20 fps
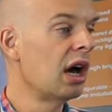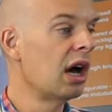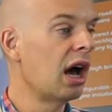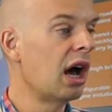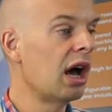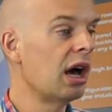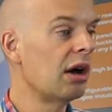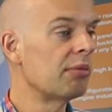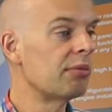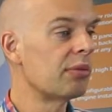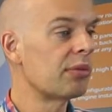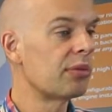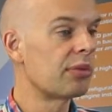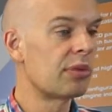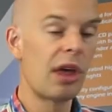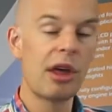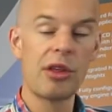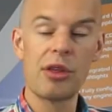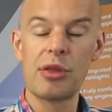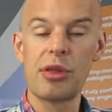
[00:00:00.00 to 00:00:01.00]

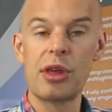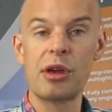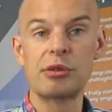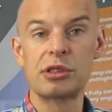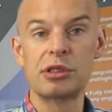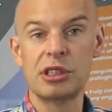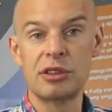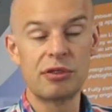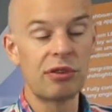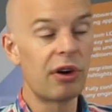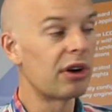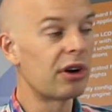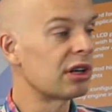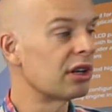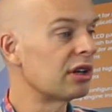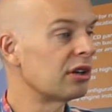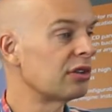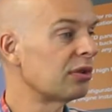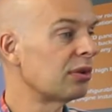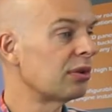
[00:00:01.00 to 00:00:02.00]
The other thing which is very
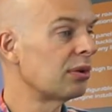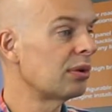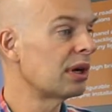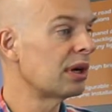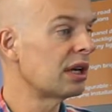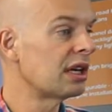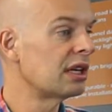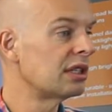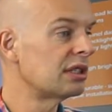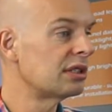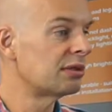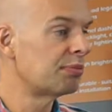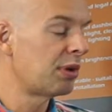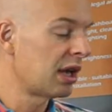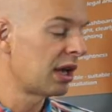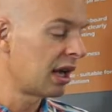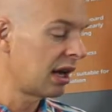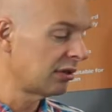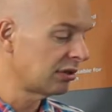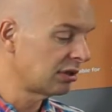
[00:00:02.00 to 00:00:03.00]
useful is
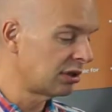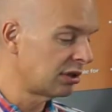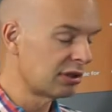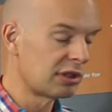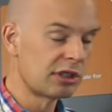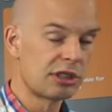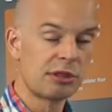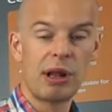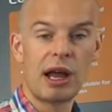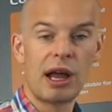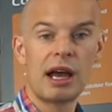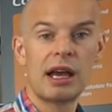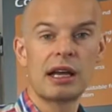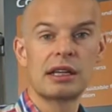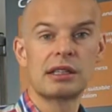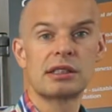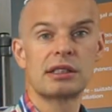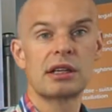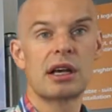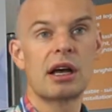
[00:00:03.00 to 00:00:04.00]
being able to display
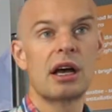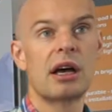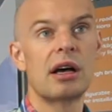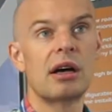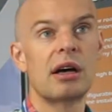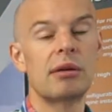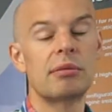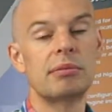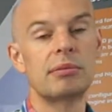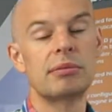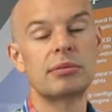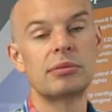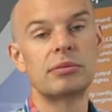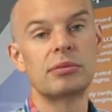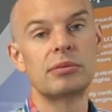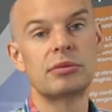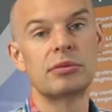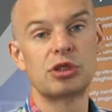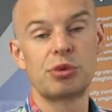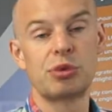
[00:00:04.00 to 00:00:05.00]
it,
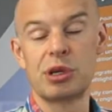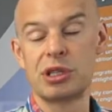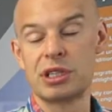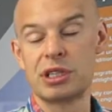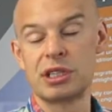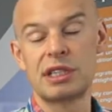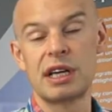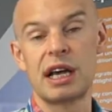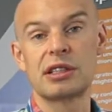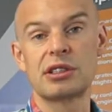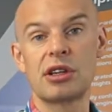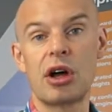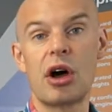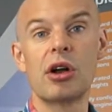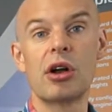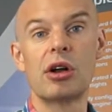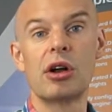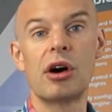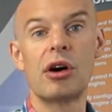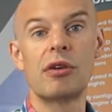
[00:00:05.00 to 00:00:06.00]
switch the text on
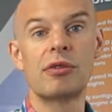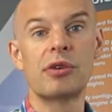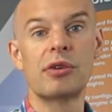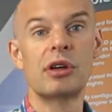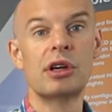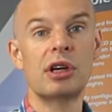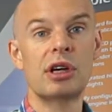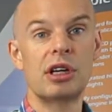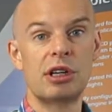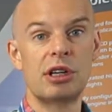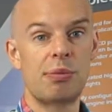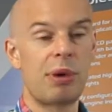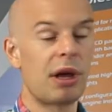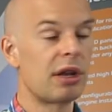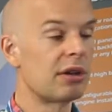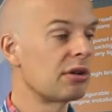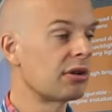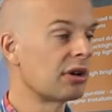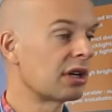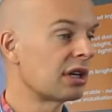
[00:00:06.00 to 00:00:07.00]
and off
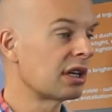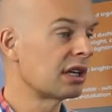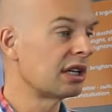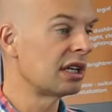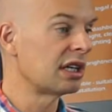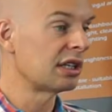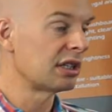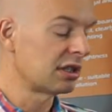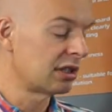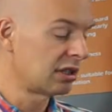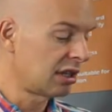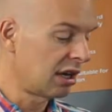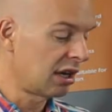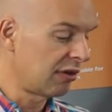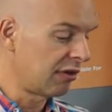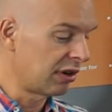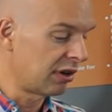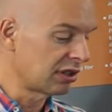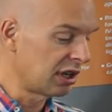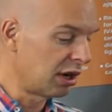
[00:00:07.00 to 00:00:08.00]
depending on the condition. So
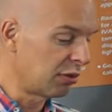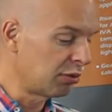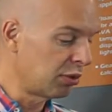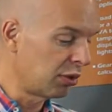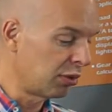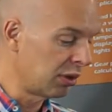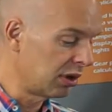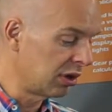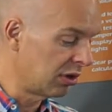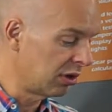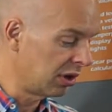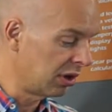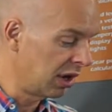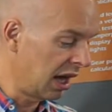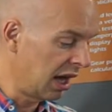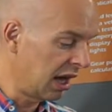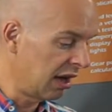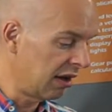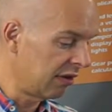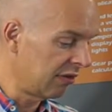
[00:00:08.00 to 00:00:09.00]
for example, we could
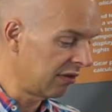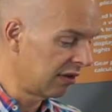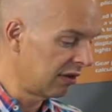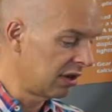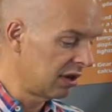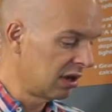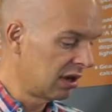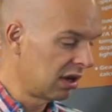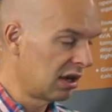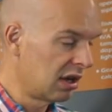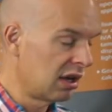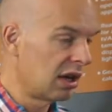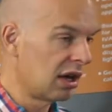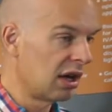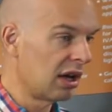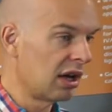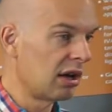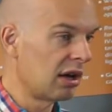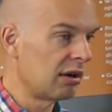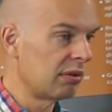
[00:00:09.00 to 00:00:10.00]
have
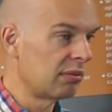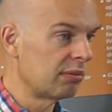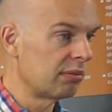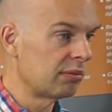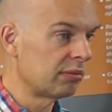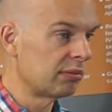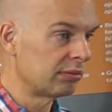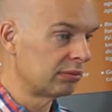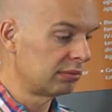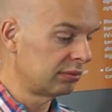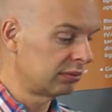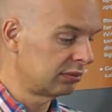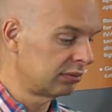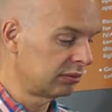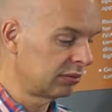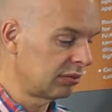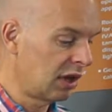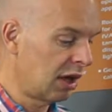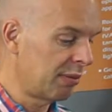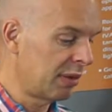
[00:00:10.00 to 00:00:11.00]
a
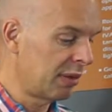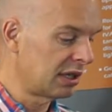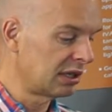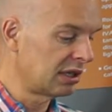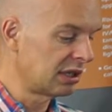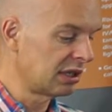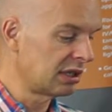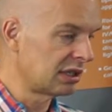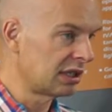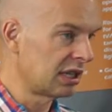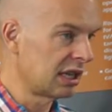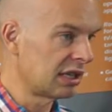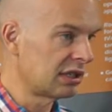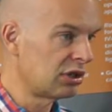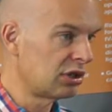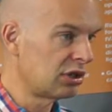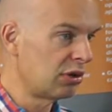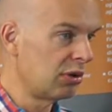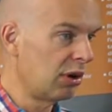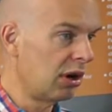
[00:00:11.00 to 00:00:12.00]
message that says
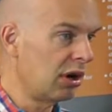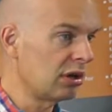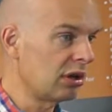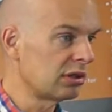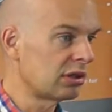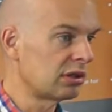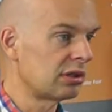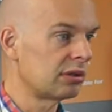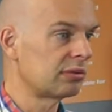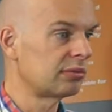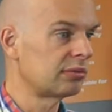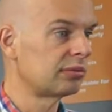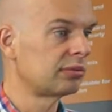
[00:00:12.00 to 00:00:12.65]
too hot,